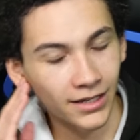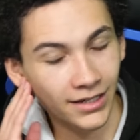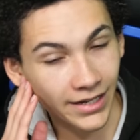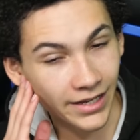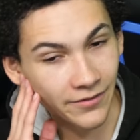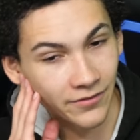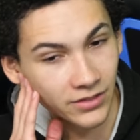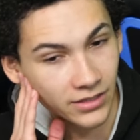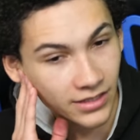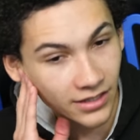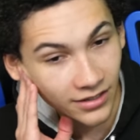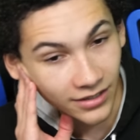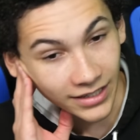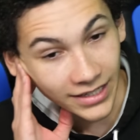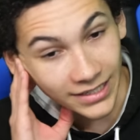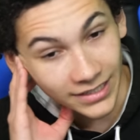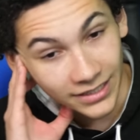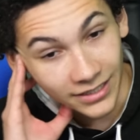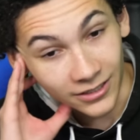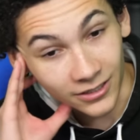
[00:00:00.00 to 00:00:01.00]
And I even said it
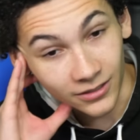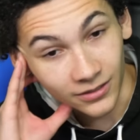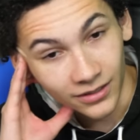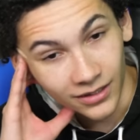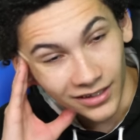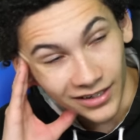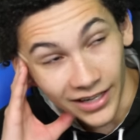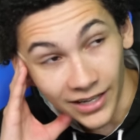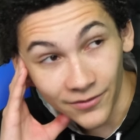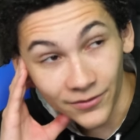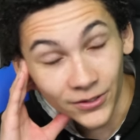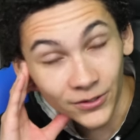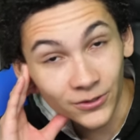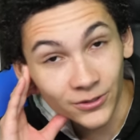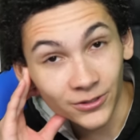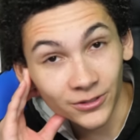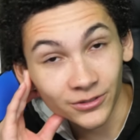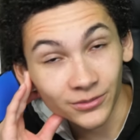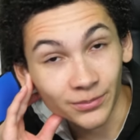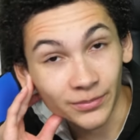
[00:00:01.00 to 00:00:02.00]
last year. If you
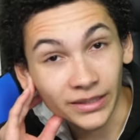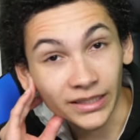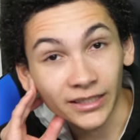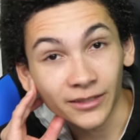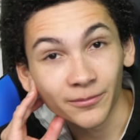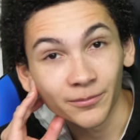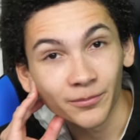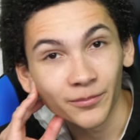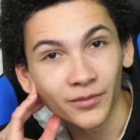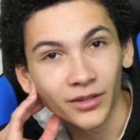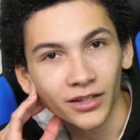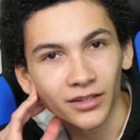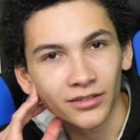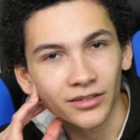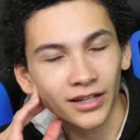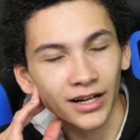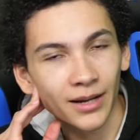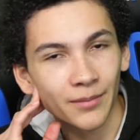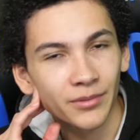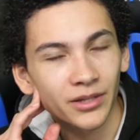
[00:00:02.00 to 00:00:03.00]
told me
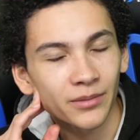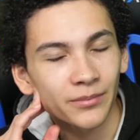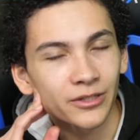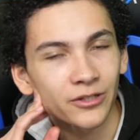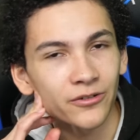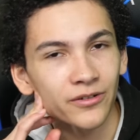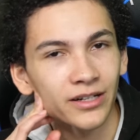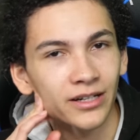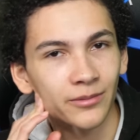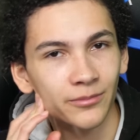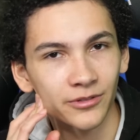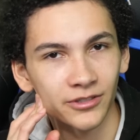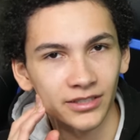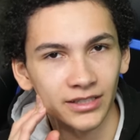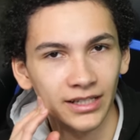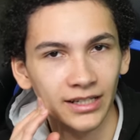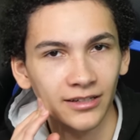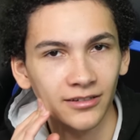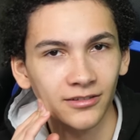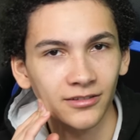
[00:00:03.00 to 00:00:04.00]
that I'm going to be doing Emerald
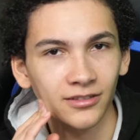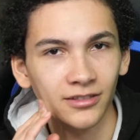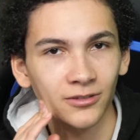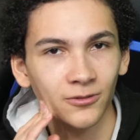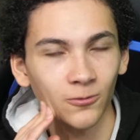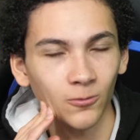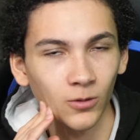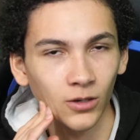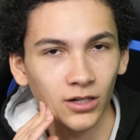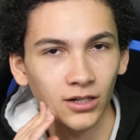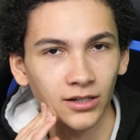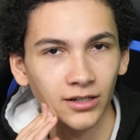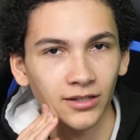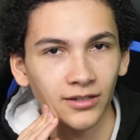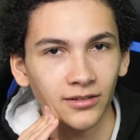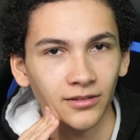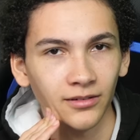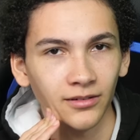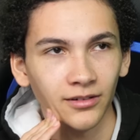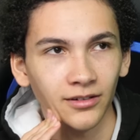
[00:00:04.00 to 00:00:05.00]
Scales
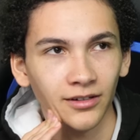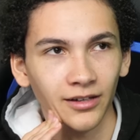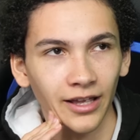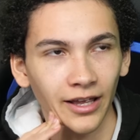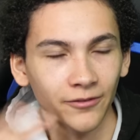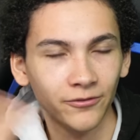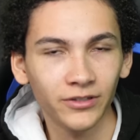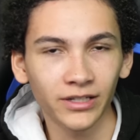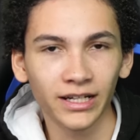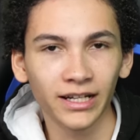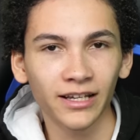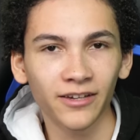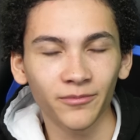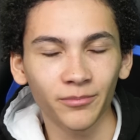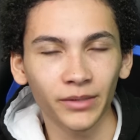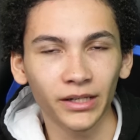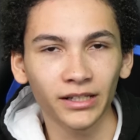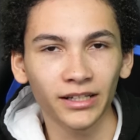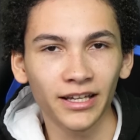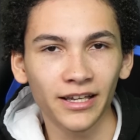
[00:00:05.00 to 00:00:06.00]
work every day
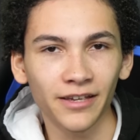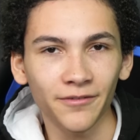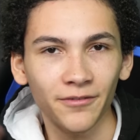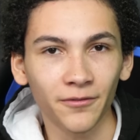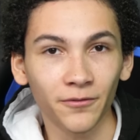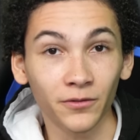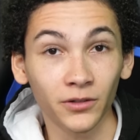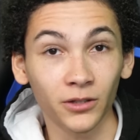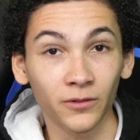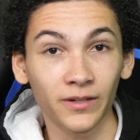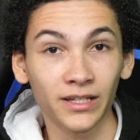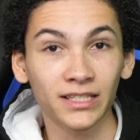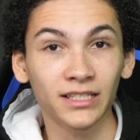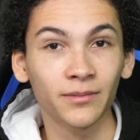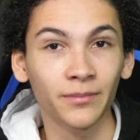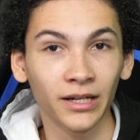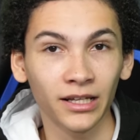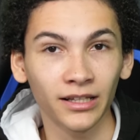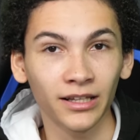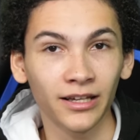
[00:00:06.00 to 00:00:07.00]
of my life for the
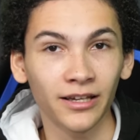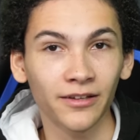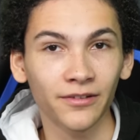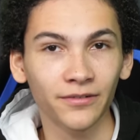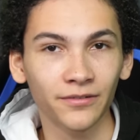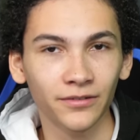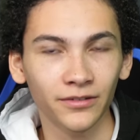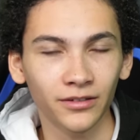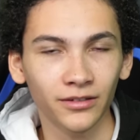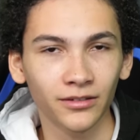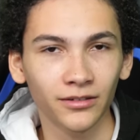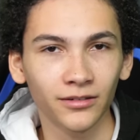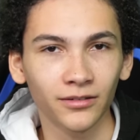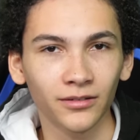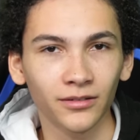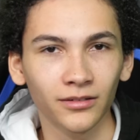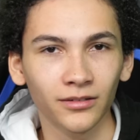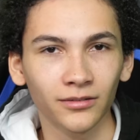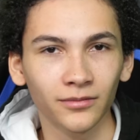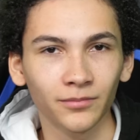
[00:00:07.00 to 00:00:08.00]
rest of my life,
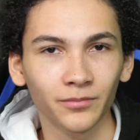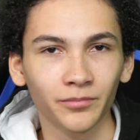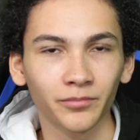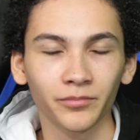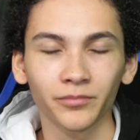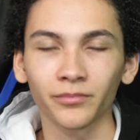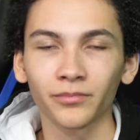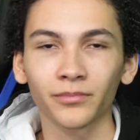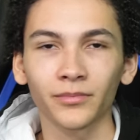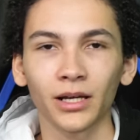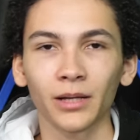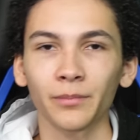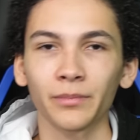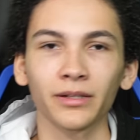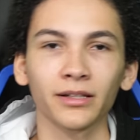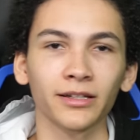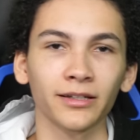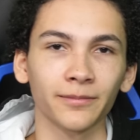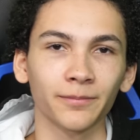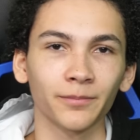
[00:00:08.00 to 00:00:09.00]
I'd
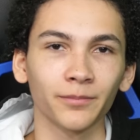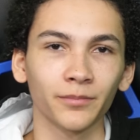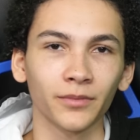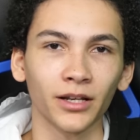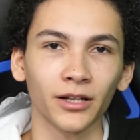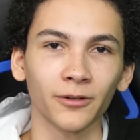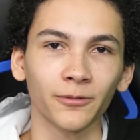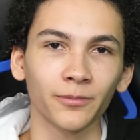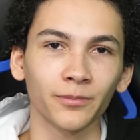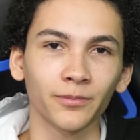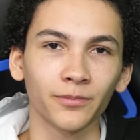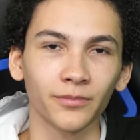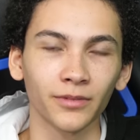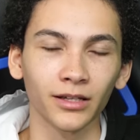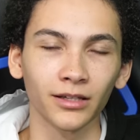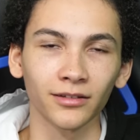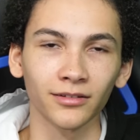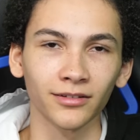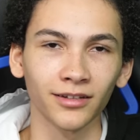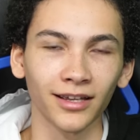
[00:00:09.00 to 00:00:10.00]
be like, no,
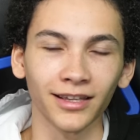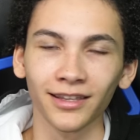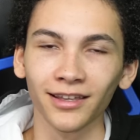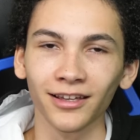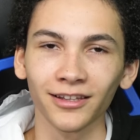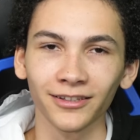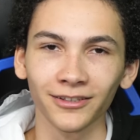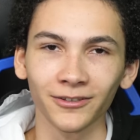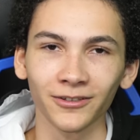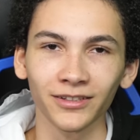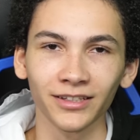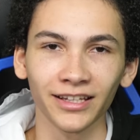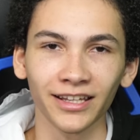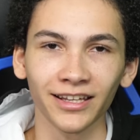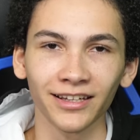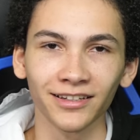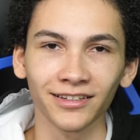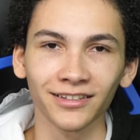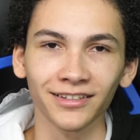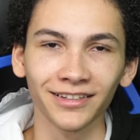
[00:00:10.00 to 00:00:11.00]
I literally
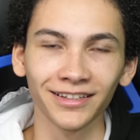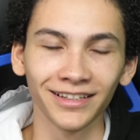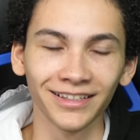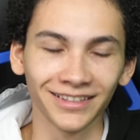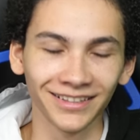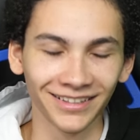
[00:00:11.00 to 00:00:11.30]
can't.